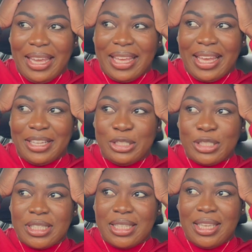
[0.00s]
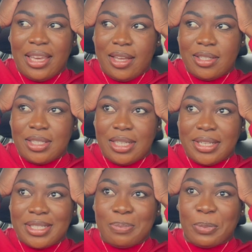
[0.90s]
Like, I just can't
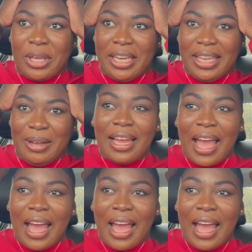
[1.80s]
explain it.